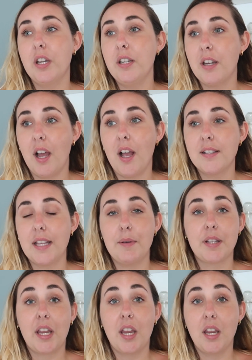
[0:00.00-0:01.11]
a nurse, it
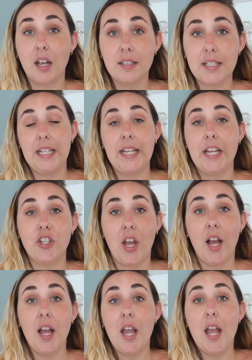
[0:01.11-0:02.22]
was like a young
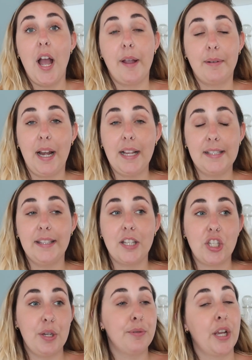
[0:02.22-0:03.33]
teenager. I'm guessing that
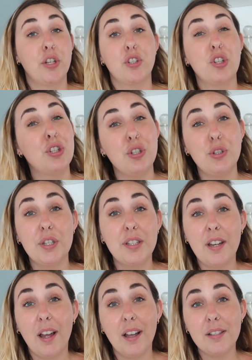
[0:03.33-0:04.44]
she was like a student
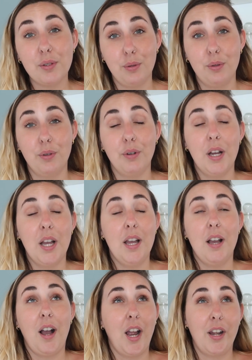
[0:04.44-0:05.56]
nurse, or
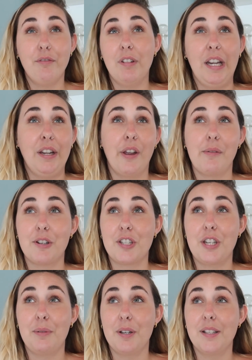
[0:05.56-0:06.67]
I don't really know what
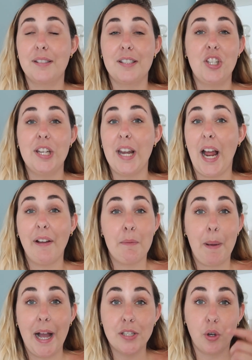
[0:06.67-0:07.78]
she was. She didn't have a
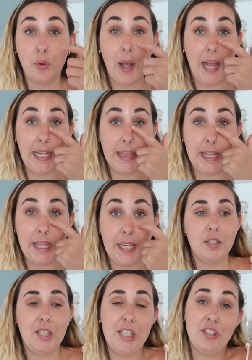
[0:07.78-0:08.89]
badge on or anything.
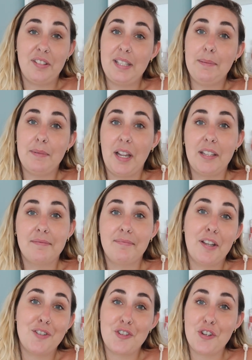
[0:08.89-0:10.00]
She just seemed like
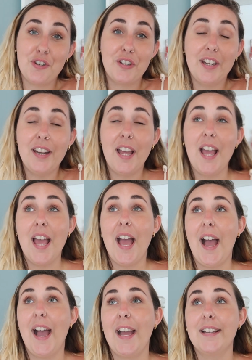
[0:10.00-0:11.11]
a student.
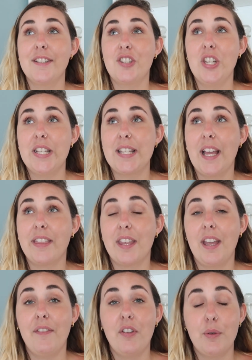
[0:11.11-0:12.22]
And she said
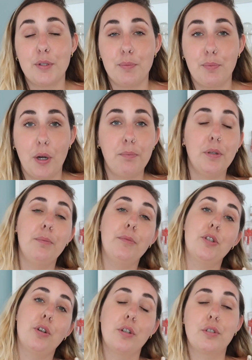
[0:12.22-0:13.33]
that if there was a problem,
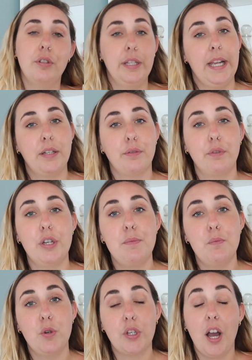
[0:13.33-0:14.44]
the doctor in the next
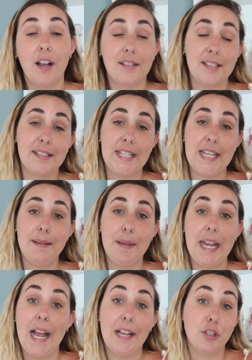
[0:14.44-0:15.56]
room would ask to see
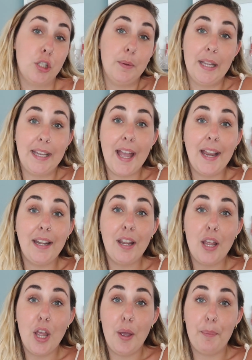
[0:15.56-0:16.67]
me and do it again.
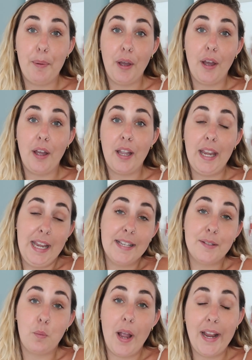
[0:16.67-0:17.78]
But it
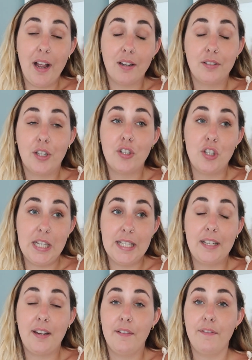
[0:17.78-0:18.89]
is way under. She
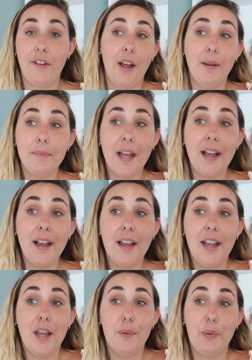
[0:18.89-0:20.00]
did confirm that,
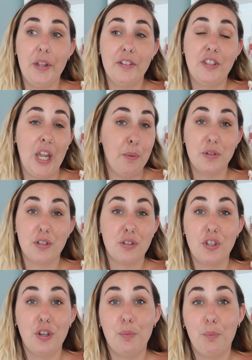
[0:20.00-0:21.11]
but they wasn't
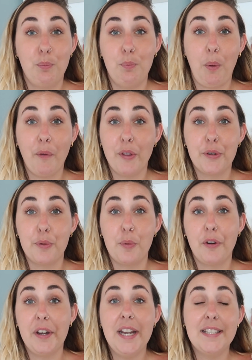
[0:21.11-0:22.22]
too bothered or
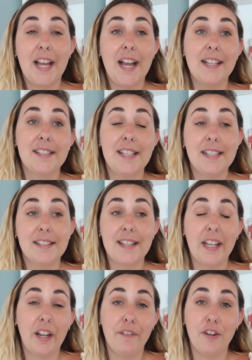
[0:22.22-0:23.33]
worried. And since
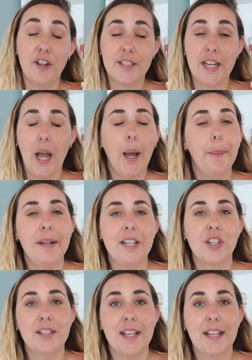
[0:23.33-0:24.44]
then I've looked it up and it
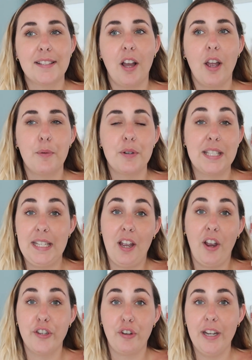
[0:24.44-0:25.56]
just says that I was
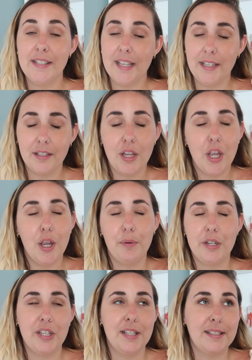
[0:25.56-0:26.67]
dehydrated,
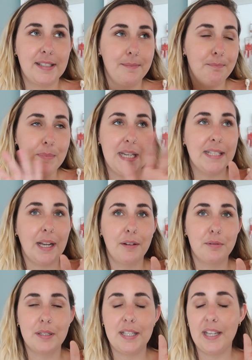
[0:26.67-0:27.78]
which is me
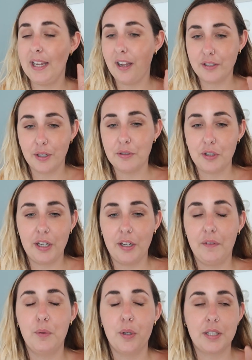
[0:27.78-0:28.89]
down to a T. I don't drink
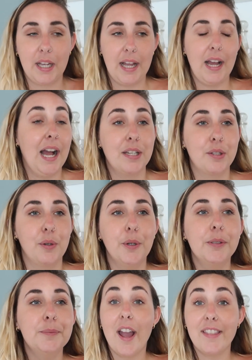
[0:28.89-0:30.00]
enough water at
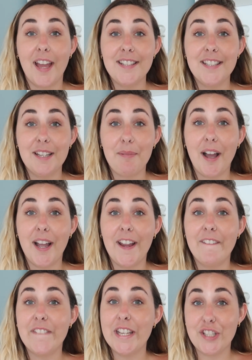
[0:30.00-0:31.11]
all. I then did
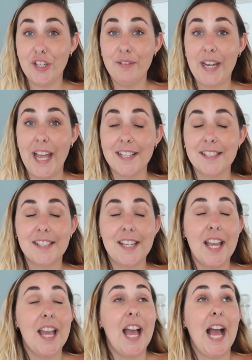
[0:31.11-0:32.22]
my vision next,
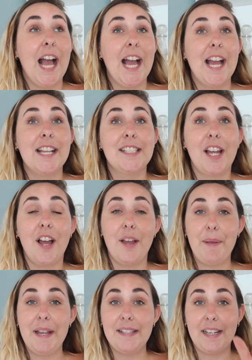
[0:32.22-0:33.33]
and
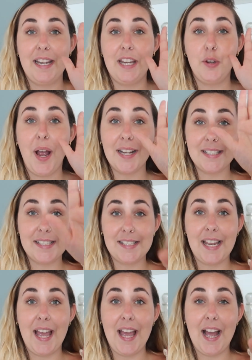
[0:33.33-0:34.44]
basically you had to
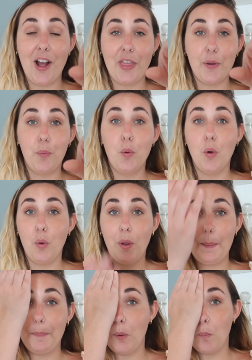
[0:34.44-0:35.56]
stare at the wall
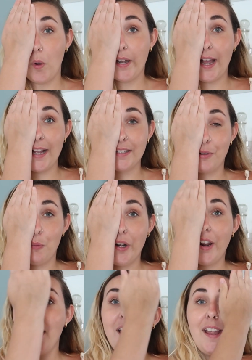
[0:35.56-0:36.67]
and put one hand on one
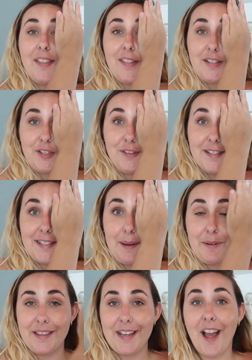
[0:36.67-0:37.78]
eye and then do the
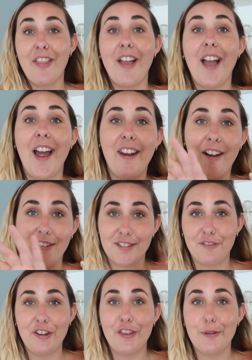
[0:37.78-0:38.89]
same with the other and asked
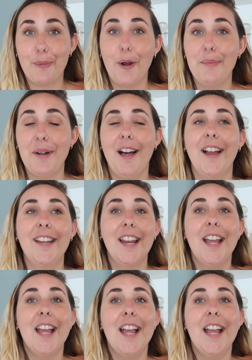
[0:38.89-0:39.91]
to read the bottom line.